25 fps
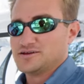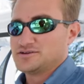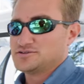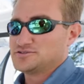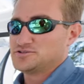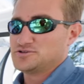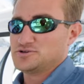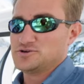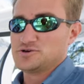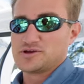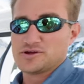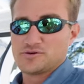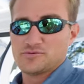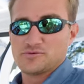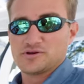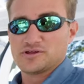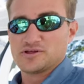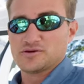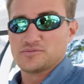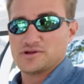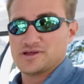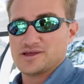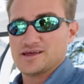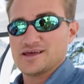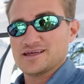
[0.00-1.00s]
So you could really
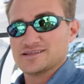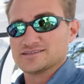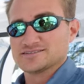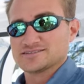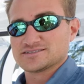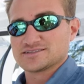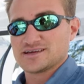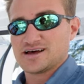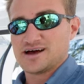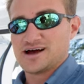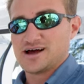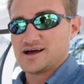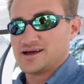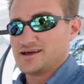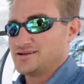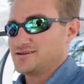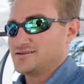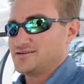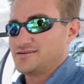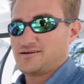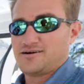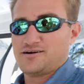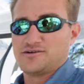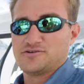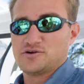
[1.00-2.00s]
be inside,
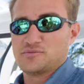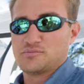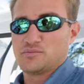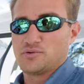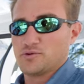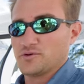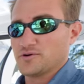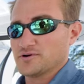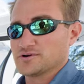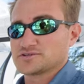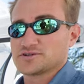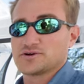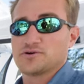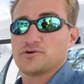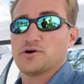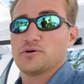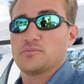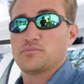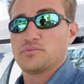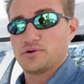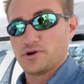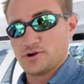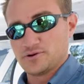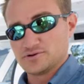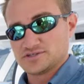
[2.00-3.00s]
on your porch, or
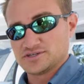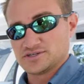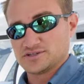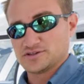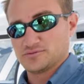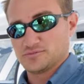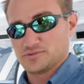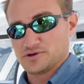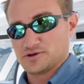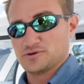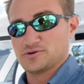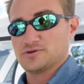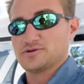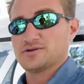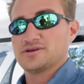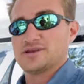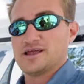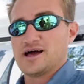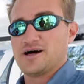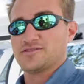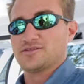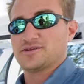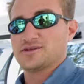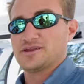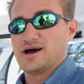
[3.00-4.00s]
approaching the boat
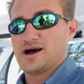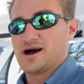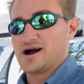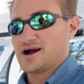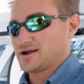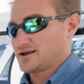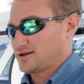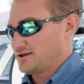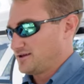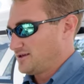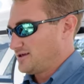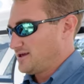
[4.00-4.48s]
down the dock